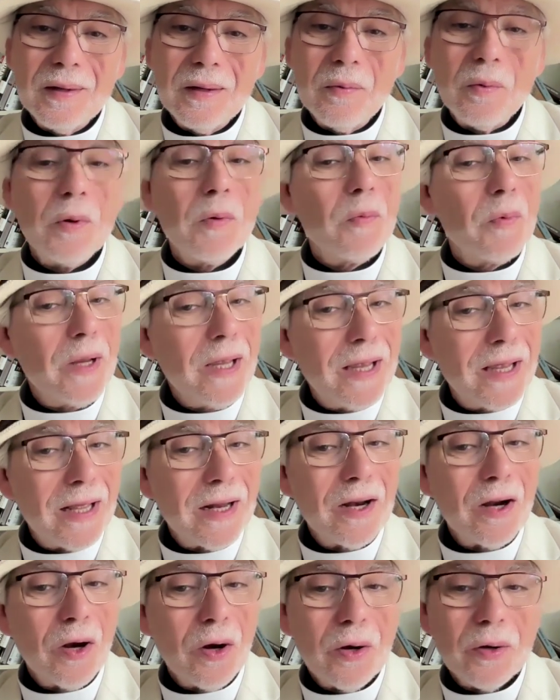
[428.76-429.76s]
When we get
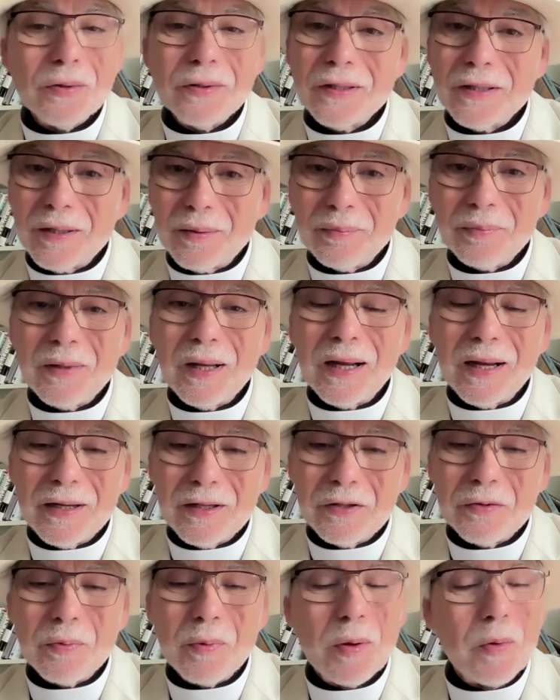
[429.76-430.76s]
hurt,
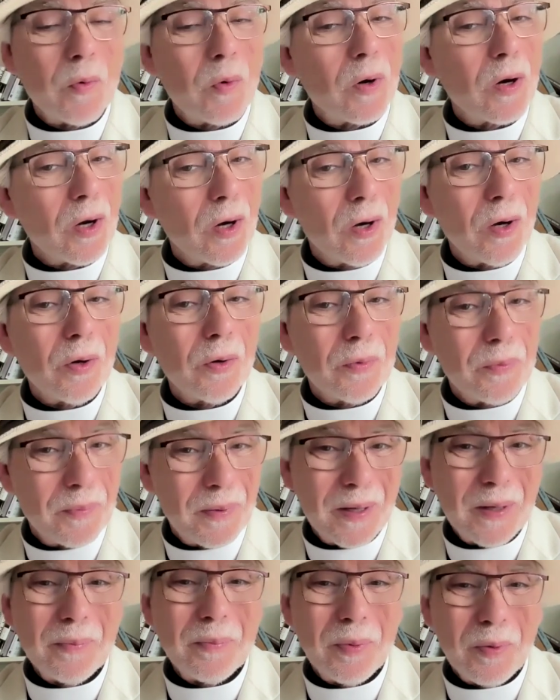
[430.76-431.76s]
sometimes we want to hurt
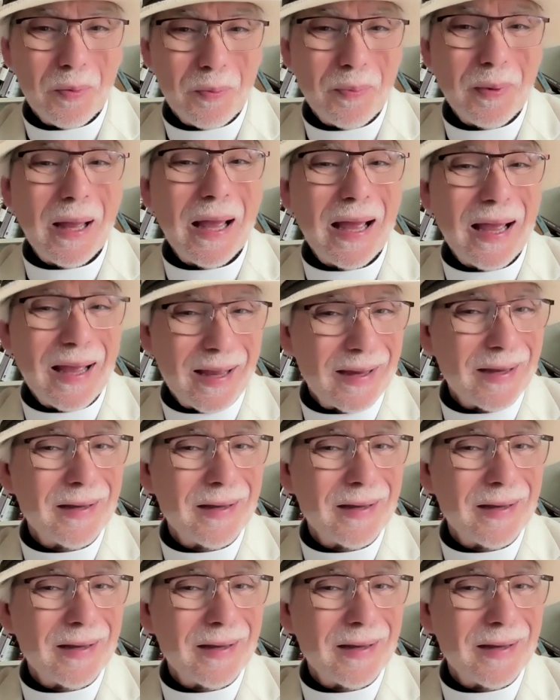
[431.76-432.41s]
people back.